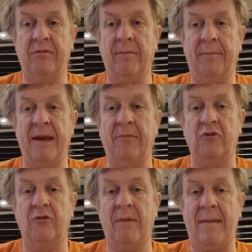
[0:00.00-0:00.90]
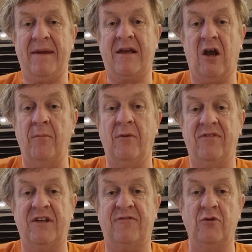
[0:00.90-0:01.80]
be able to maybe cope with
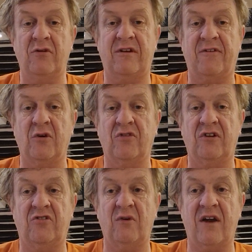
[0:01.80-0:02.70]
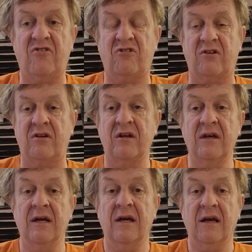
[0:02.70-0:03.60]
a difficult situation,
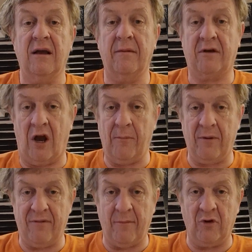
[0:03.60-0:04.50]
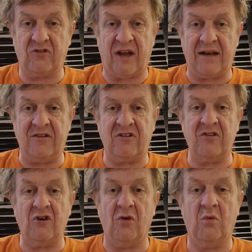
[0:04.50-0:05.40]
cope with a more challenging
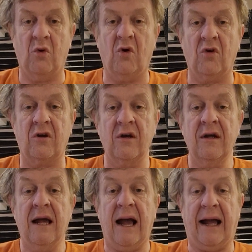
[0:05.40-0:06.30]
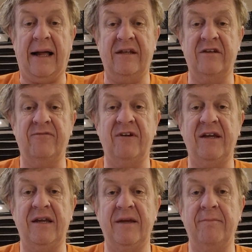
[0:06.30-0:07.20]
dog walk, and
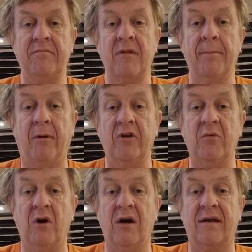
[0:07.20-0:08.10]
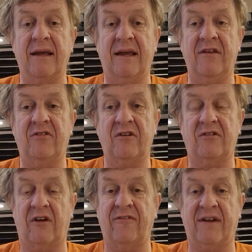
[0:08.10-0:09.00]
the bodywork is
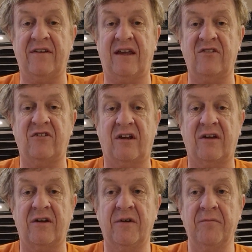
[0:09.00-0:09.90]
so fantastic.